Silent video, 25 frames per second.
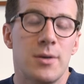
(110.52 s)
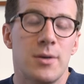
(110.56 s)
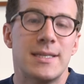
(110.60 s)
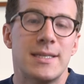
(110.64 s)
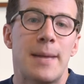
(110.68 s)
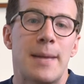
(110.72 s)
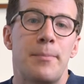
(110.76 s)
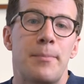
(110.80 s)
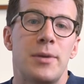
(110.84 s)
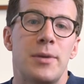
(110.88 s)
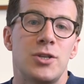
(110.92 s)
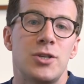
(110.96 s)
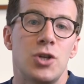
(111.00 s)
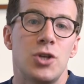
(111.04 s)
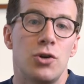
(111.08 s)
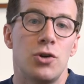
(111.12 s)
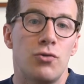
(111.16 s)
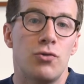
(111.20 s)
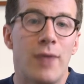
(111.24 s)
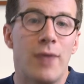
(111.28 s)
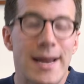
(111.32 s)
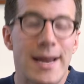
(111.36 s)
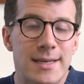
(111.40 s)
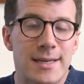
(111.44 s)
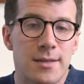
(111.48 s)
a temperature
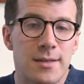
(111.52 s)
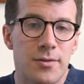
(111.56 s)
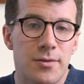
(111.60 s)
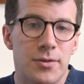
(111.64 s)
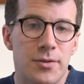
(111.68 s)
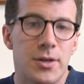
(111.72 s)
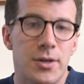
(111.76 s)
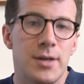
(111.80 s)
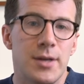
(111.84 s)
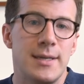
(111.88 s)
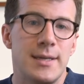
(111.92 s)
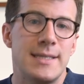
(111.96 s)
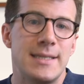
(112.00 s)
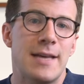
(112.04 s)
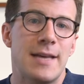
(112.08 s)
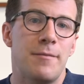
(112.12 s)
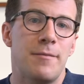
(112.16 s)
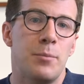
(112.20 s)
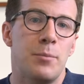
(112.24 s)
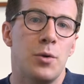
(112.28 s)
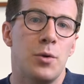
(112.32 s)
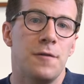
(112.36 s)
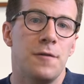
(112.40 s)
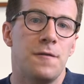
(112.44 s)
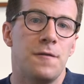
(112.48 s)
greater than
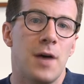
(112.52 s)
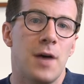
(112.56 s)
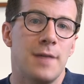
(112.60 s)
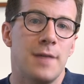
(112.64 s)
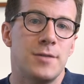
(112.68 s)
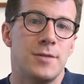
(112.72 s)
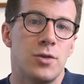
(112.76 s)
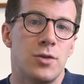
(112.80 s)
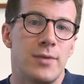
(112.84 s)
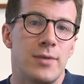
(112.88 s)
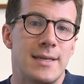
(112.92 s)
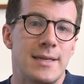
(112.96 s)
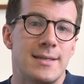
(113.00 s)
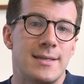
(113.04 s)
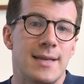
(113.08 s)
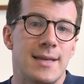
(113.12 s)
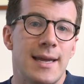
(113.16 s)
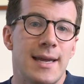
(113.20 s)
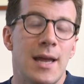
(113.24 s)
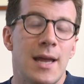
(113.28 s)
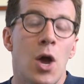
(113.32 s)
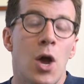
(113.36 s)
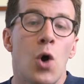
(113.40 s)
37.5 degrees C,